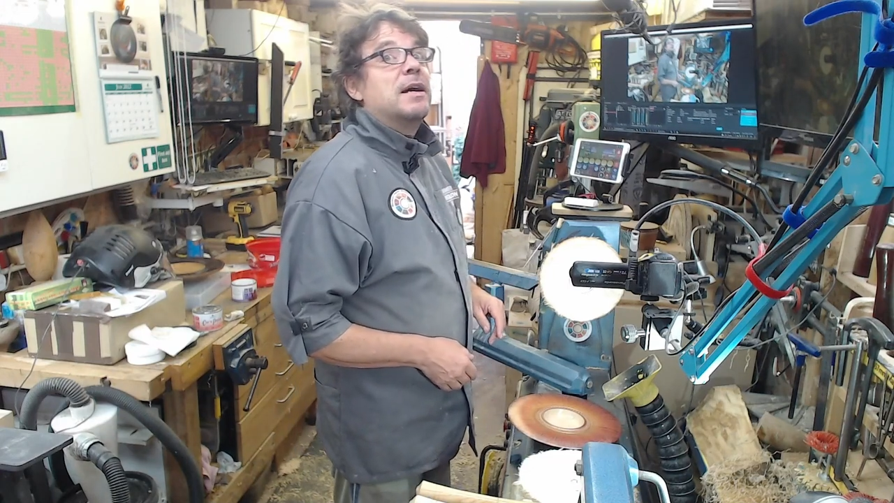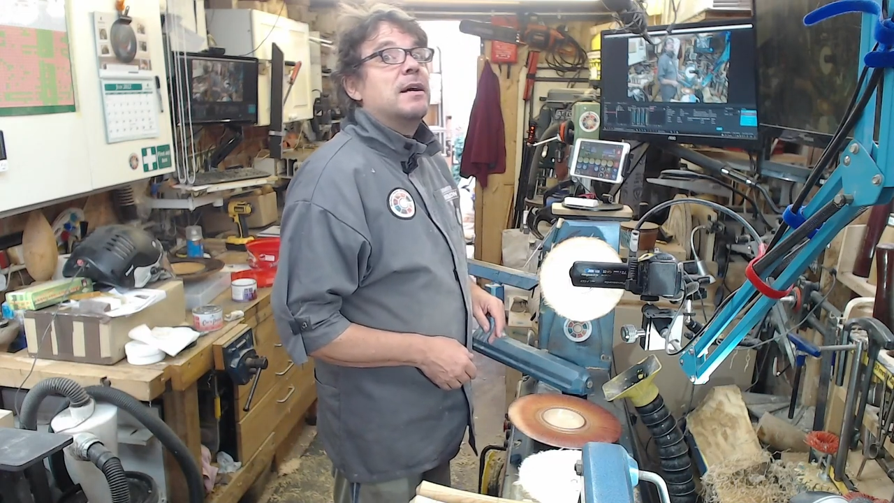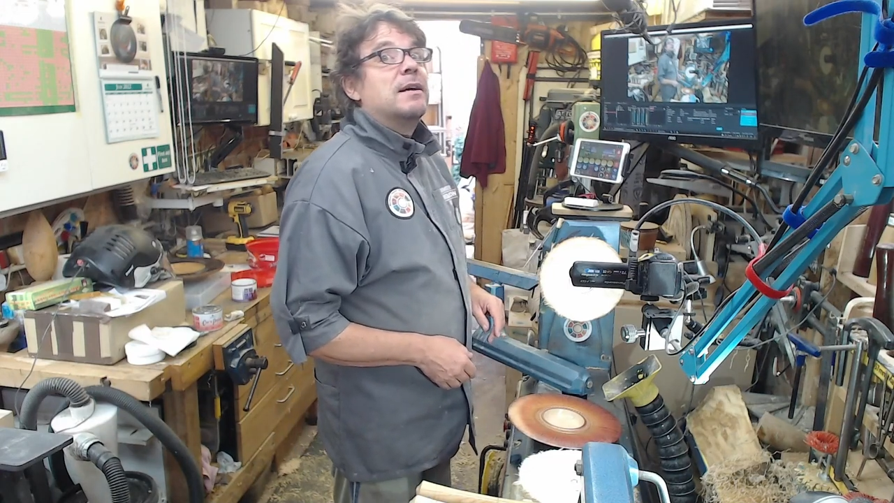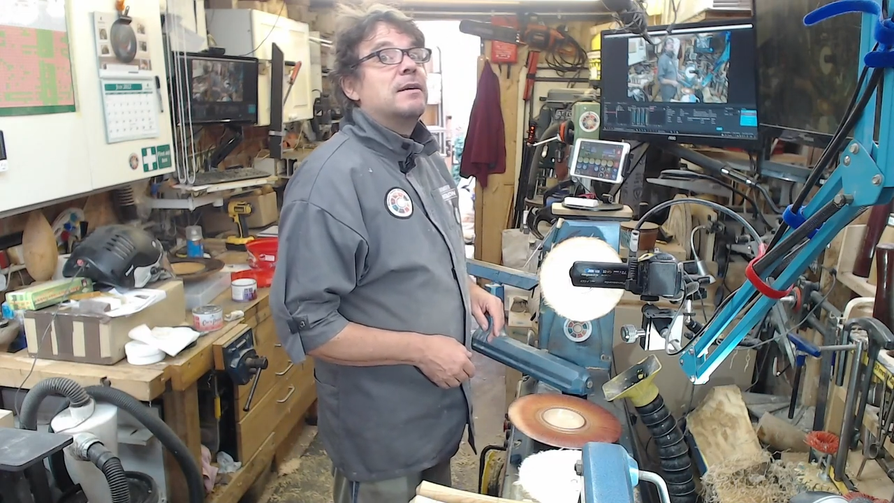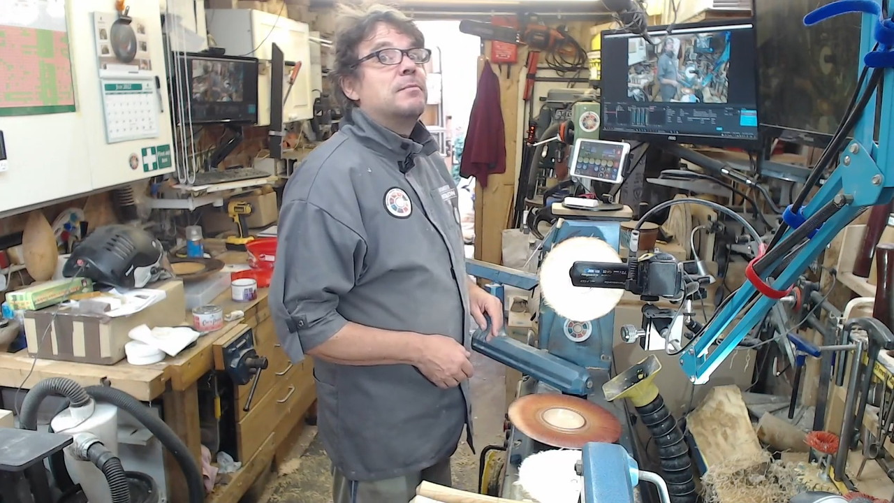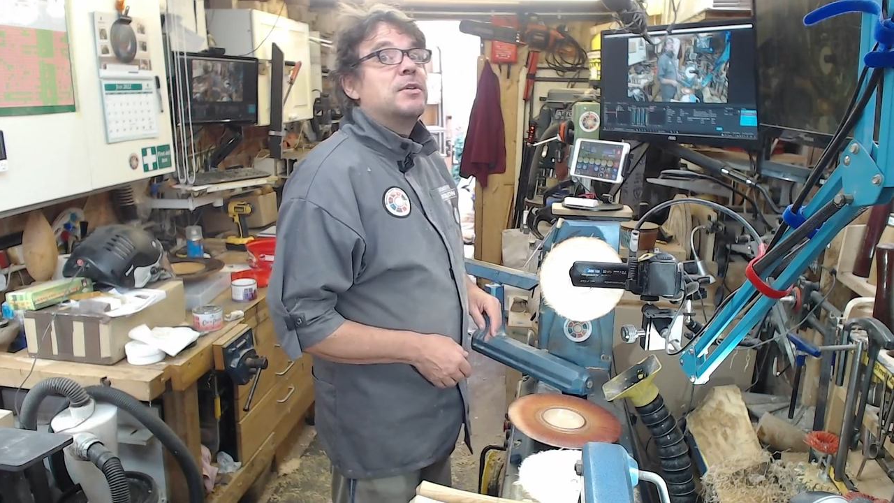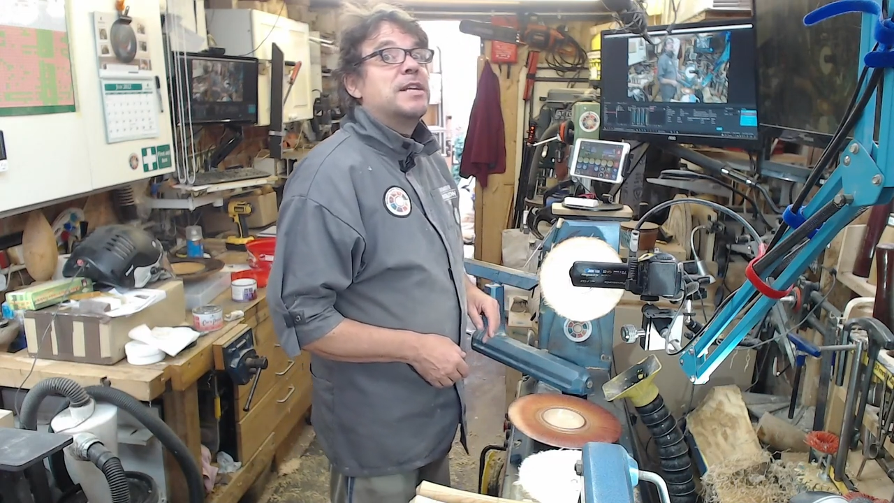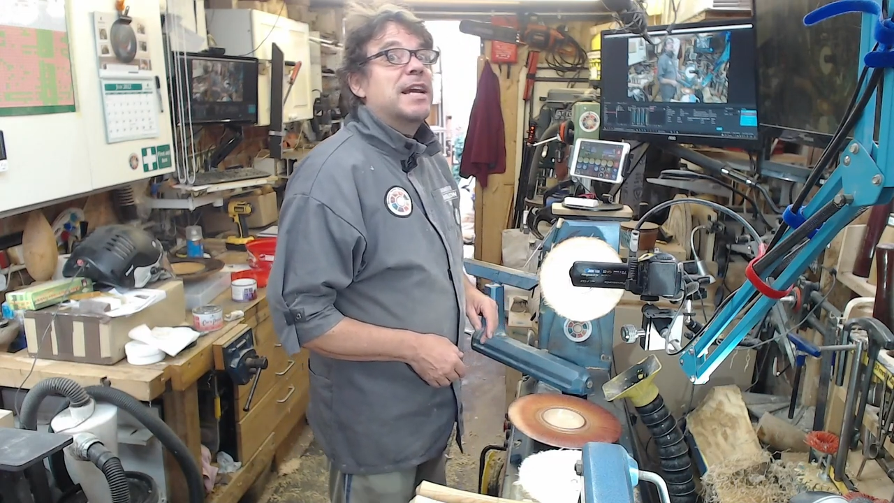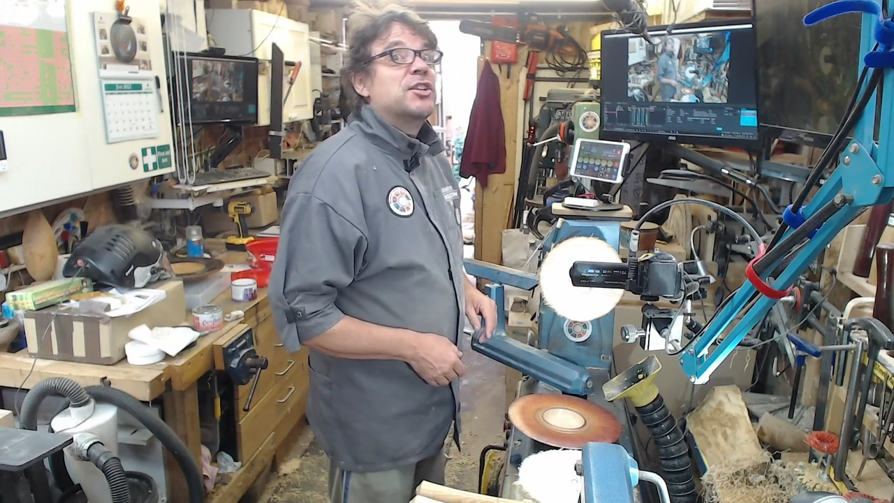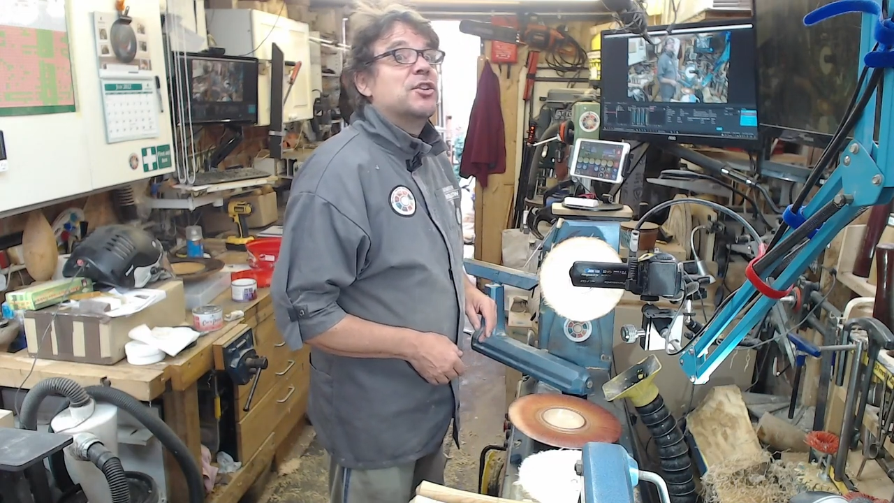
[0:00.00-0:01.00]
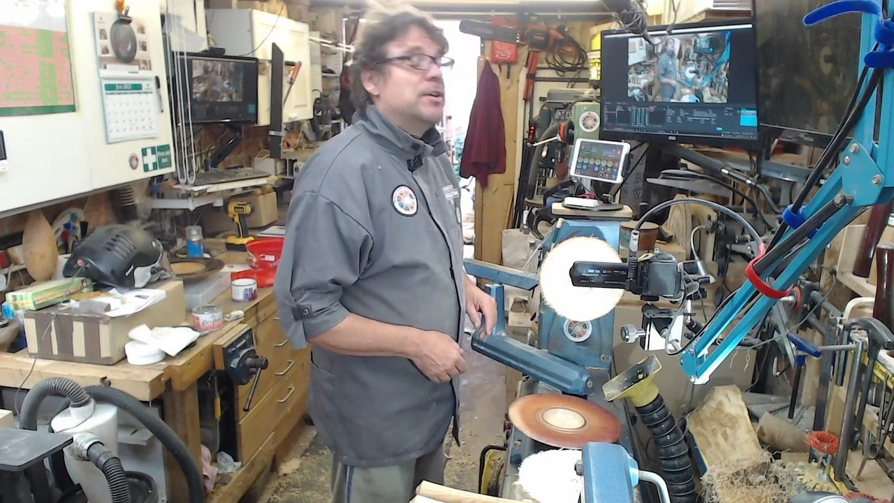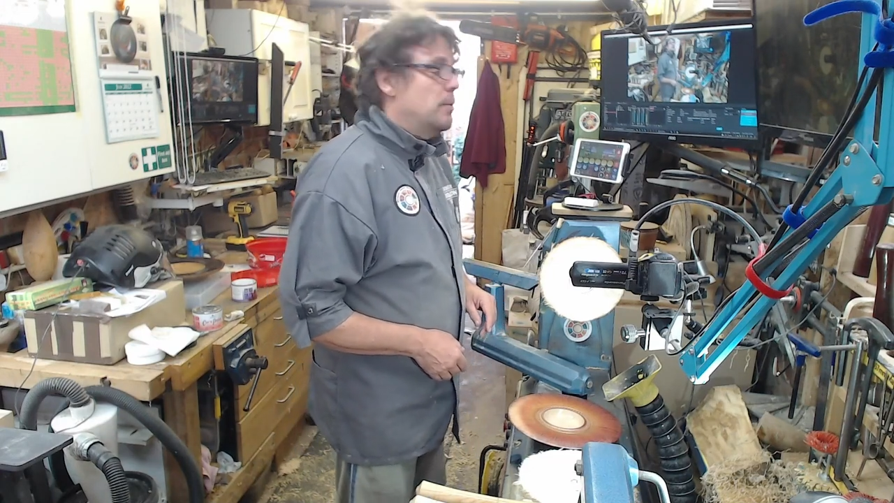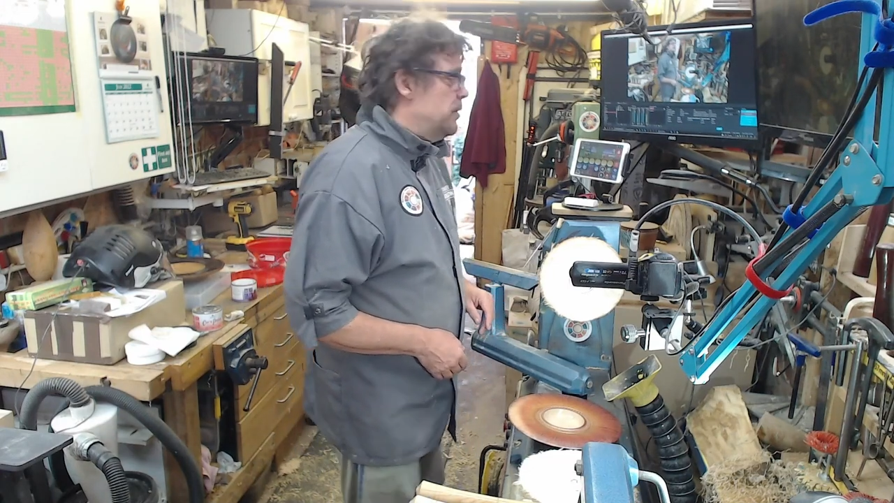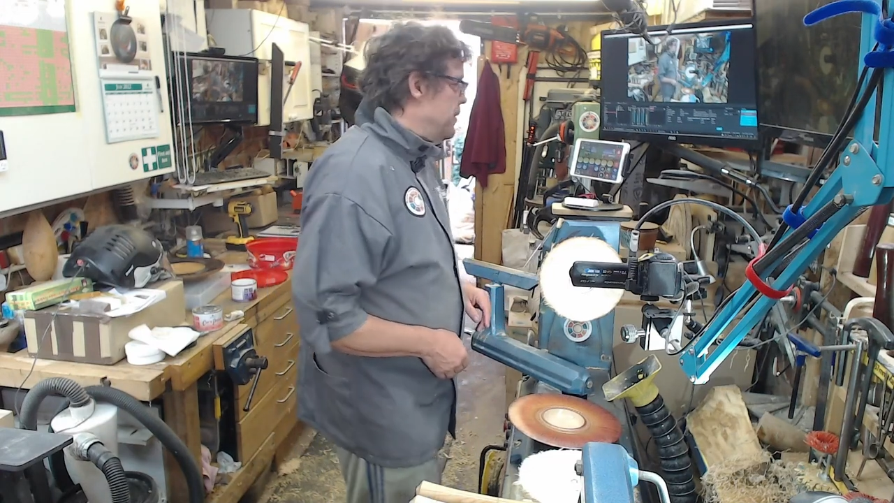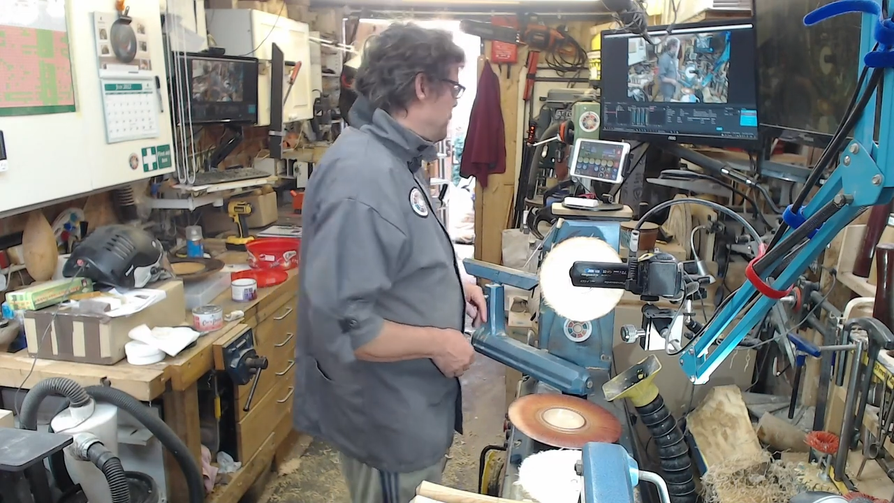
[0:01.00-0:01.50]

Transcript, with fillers: uh, protection on.